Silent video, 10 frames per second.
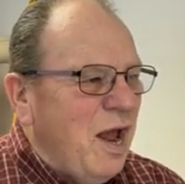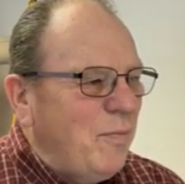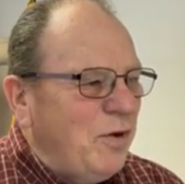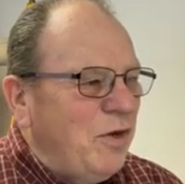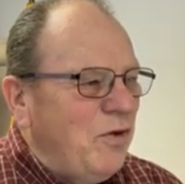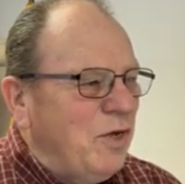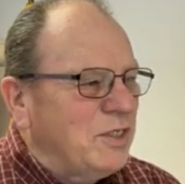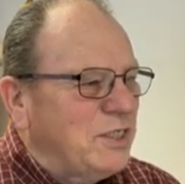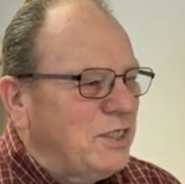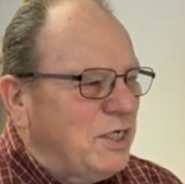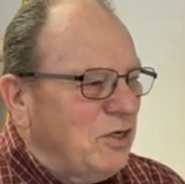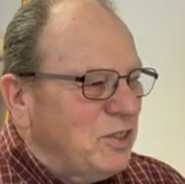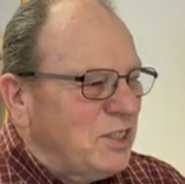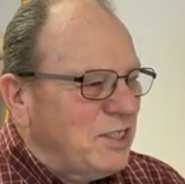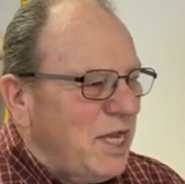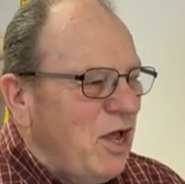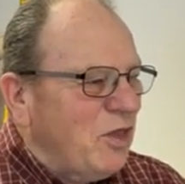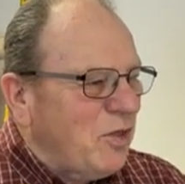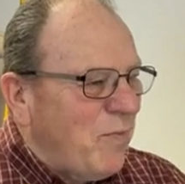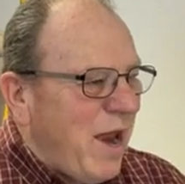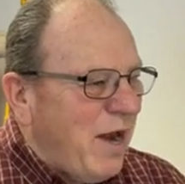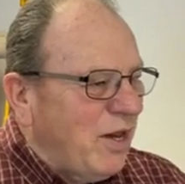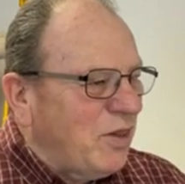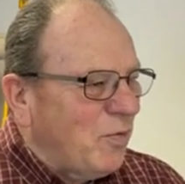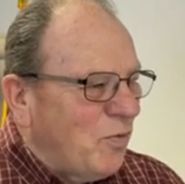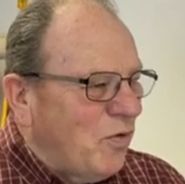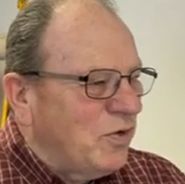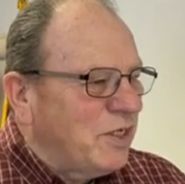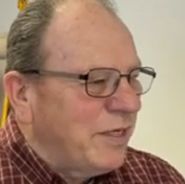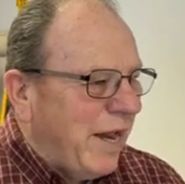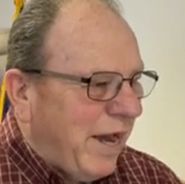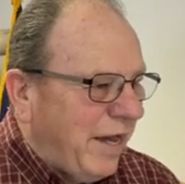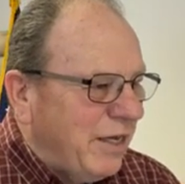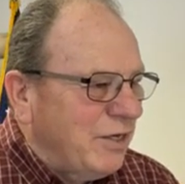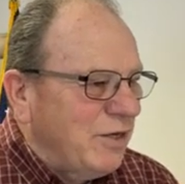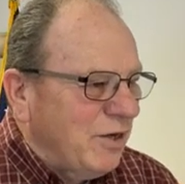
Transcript: I mean, you can still sell the man on the moon today.